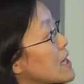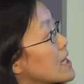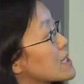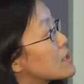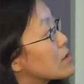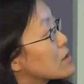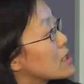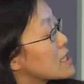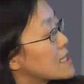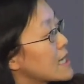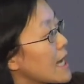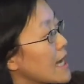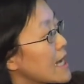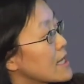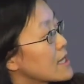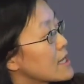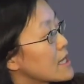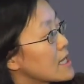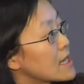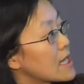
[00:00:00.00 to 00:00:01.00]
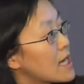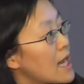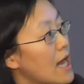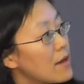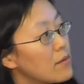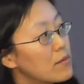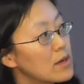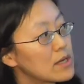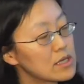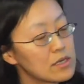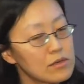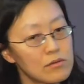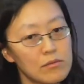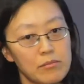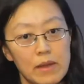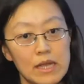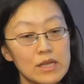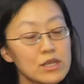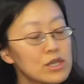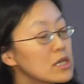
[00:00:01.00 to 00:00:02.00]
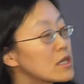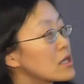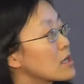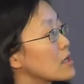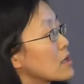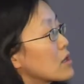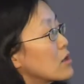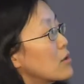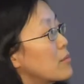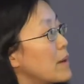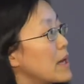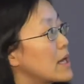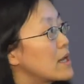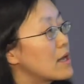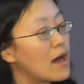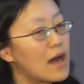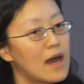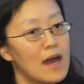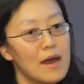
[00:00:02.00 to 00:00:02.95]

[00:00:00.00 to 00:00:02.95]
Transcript: So the second thing that I want to mention a little bit,